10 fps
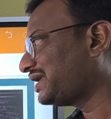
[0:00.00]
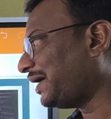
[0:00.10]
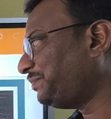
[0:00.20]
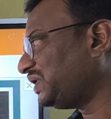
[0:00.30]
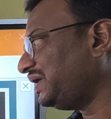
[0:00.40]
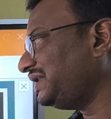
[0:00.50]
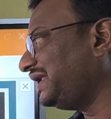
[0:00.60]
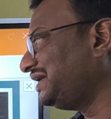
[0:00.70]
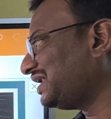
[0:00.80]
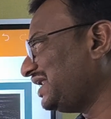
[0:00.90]
kept in
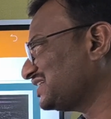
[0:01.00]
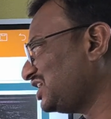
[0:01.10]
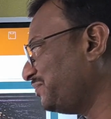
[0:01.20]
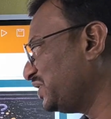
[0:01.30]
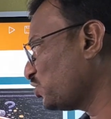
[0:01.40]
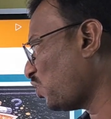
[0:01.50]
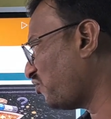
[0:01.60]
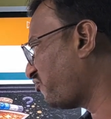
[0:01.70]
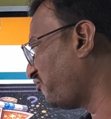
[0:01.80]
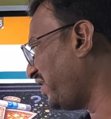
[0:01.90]
International Bureau
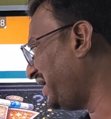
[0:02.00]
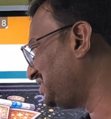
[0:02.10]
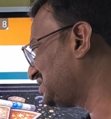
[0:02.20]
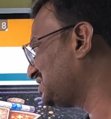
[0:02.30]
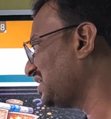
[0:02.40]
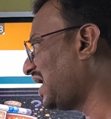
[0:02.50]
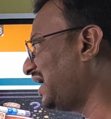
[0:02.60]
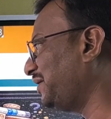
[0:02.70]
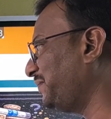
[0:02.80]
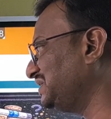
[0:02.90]
of Weights
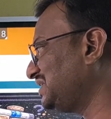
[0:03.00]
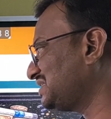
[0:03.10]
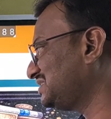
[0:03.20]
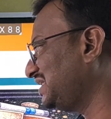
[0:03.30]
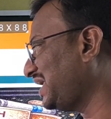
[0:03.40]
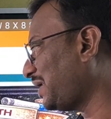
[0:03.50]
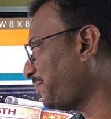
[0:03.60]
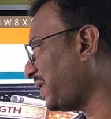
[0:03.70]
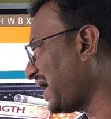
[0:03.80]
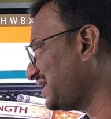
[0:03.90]
and Measures
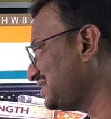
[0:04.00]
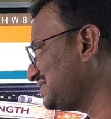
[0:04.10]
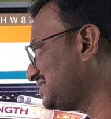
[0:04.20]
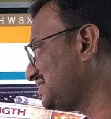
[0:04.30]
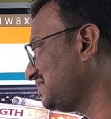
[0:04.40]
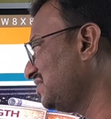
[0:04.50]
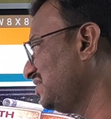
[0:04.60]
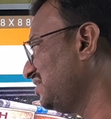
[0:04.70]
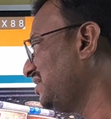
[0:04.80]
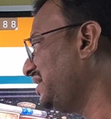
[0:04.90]
near Paris
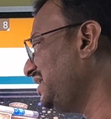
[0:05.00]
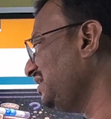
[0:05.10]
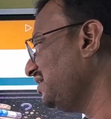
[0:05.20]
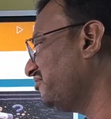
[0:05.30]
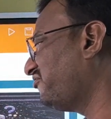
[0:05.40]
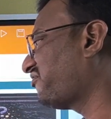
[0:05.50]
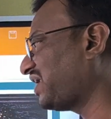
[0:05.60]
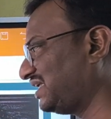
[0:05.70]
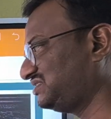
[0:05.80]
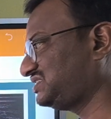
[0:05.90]
in
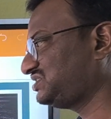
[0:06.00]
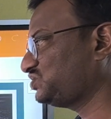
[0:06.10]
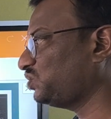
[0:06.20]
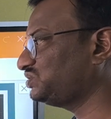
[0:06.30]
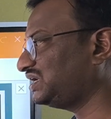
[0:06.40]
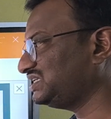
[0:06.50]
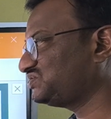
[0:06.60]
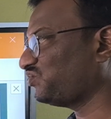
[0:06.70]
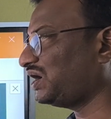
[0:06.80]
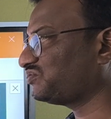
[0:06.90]
France. So that
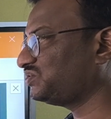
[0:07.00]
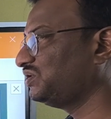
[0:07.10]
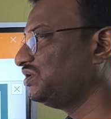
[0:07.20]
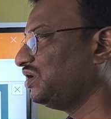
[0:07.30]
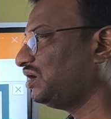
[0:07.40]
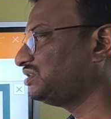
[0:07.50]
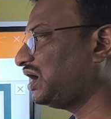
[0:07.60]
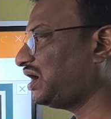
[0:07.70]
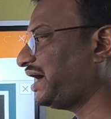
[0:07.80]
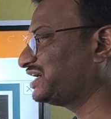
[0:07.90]
is what
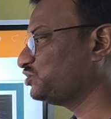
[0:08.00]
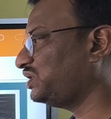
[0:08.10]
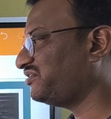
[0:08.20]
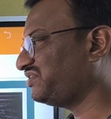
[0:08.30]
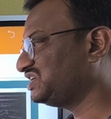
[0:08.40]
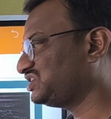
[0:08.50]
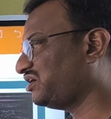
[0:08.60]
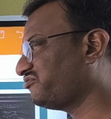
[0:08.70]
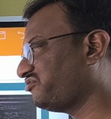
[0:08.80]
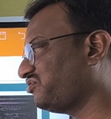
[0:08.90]
the actual definition
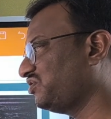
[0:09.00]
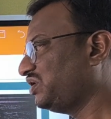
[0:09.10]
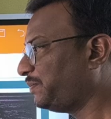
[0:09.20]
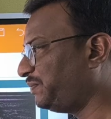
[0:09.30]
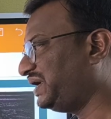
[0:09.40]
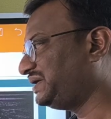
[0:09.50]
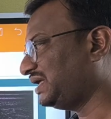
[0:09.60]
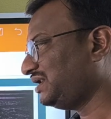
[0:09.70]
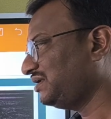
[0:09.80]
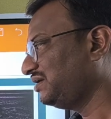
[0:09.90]
of
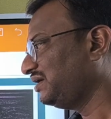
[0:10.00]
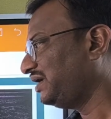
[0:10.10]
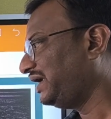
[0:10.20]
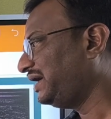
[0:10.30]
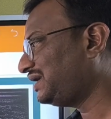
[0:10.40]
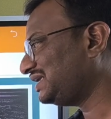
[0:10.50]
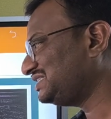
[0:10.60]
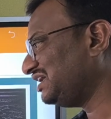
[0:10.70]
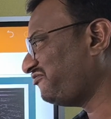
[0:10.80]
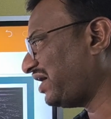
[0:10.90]
meter.
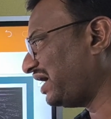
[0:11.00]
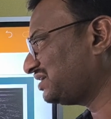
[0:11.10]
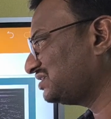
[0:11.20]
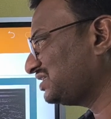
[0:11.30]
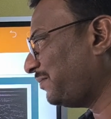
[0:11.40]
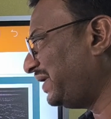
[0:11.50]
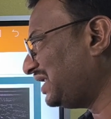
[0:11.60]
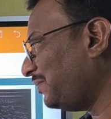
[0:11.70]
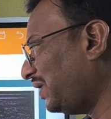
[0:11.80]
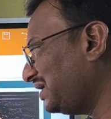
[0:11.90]
Interesting fact, the
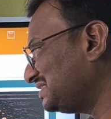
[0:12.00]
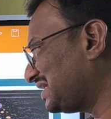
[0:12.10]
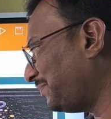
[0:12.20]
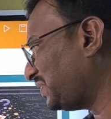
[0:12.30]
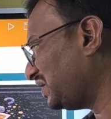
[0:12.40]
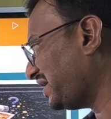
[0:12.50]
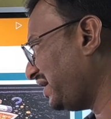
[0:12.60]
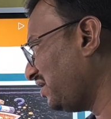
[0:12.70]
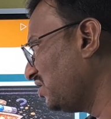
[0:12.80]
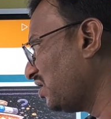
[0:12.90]
metal bar is kept at
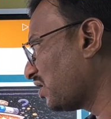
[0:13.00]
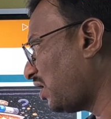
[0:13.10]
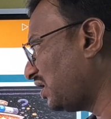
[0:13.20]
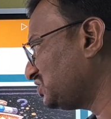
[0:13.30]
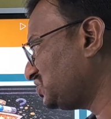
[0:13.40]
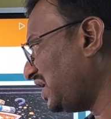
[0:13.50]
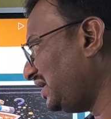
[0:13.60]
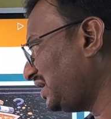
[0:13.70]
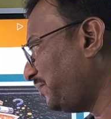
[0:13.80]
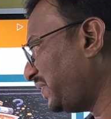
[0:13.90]
a
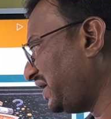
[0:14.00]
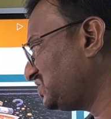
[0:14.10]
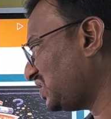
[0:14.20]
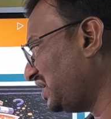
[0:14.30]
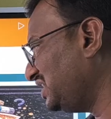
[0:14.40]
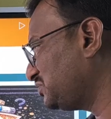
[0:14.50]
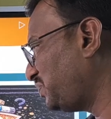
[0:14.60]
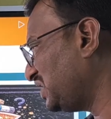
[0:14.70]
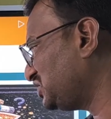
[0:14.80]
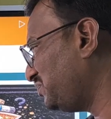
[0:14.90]
constant temperature and is
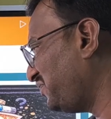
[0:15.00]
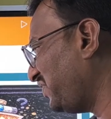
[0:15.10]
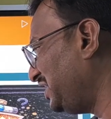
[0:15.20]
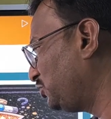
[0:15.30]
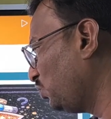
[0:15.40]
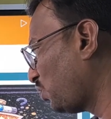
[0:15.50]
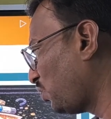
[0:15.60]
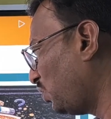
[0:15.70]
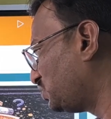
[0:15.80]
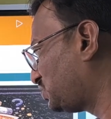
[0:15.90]
placed between two
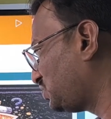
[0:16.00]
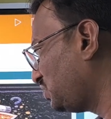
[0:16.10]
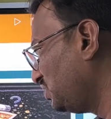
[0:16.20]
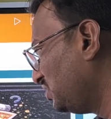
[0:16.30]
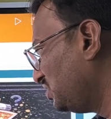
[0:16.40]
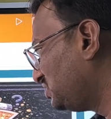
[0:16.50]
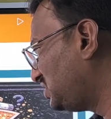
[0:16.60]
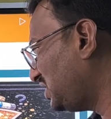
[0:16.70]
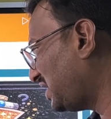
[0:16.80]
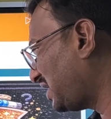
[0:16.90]
rolls.
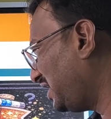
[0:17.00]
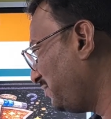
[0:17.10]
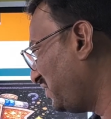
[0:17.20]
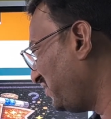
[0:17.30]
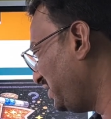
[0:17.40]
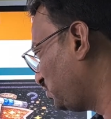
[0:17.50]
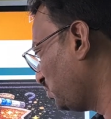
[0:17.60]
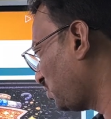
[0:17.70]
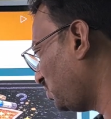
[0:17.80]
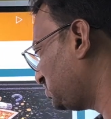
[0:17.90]
See here, in between
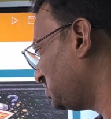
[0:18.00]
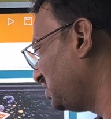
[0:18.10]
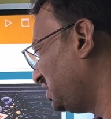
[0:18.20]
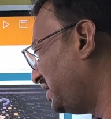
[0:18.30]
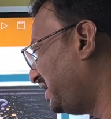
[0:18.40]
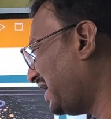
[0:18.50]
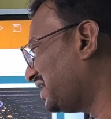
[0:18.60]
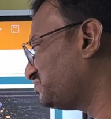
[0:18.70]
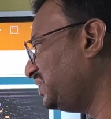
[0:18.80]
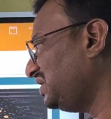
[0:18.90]
two rolls it
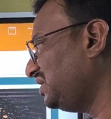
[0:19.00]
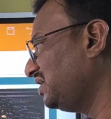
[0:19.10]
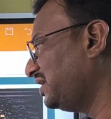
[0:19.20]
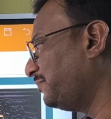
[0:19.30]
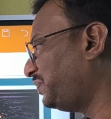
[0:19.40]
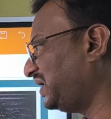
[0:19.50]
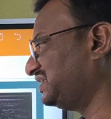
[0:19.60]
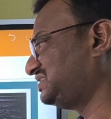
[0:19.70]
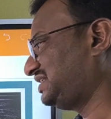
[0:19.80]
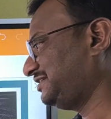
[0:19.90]
has been
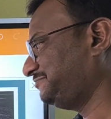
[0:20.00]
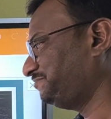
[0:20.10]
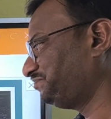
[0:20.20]
placed.